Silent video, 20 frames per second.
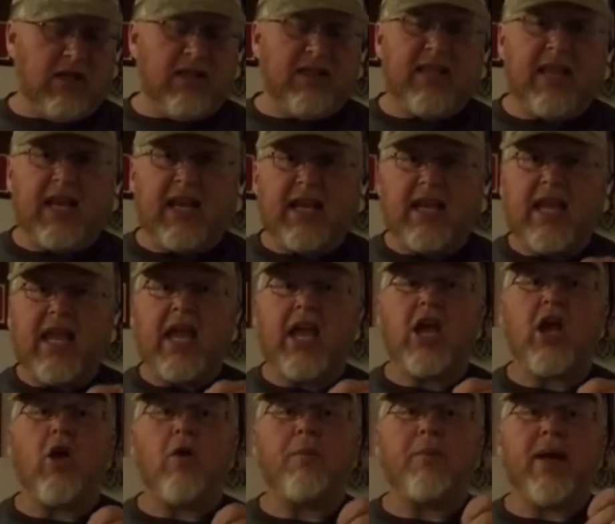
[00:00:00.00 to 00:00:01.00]
that it can't
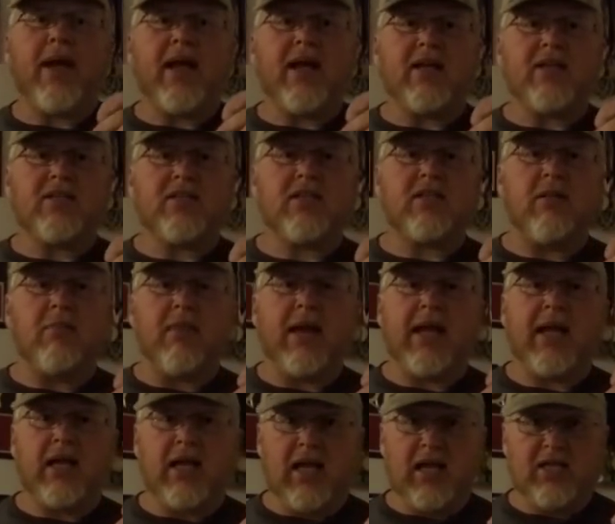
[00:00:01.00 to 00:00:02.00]
go past the
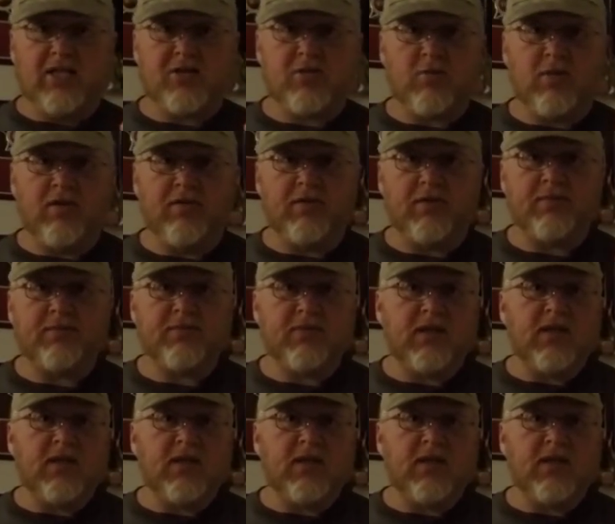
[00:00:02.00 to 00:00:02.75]
mainline swivel.